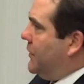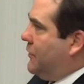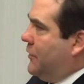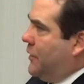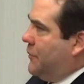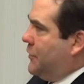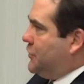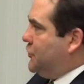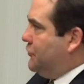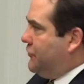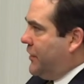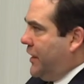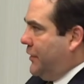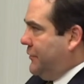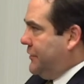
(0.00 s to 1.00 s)
I don't know how much yeah. you
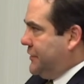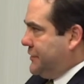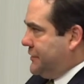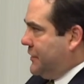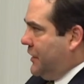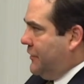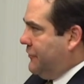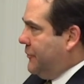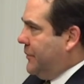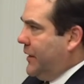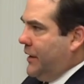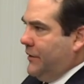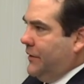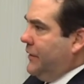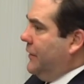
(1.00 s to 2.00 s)
follow this stuff
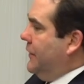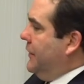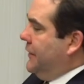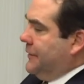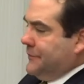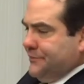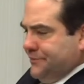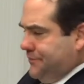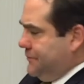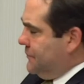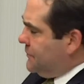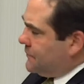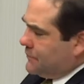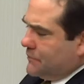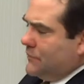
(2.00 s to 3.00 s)
about. Of
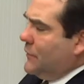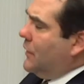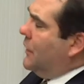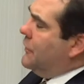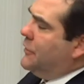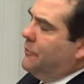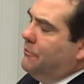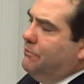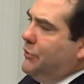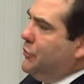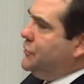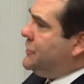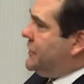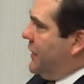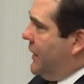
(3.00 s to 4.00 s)
course. The
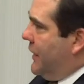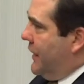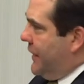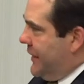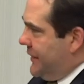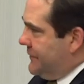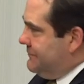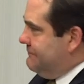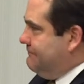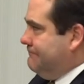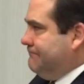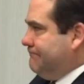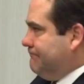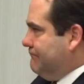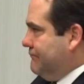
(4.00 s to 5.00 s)
Busan
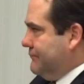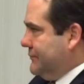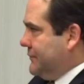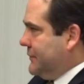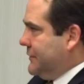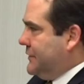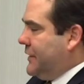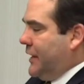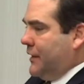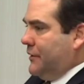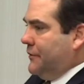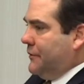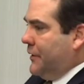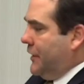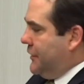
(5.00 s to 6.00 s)
yep.
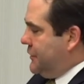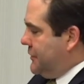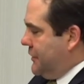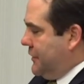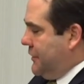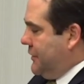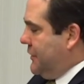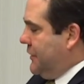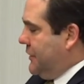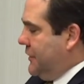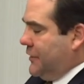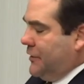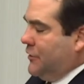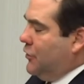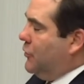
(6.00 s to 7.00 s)
Declaration and
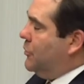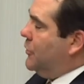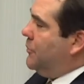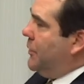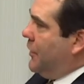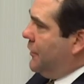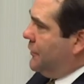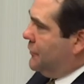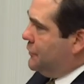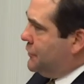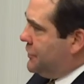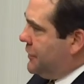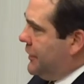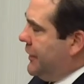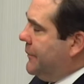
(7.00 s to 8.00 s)
the Global
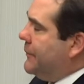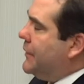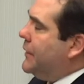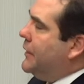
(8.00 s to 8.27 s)
Partnership.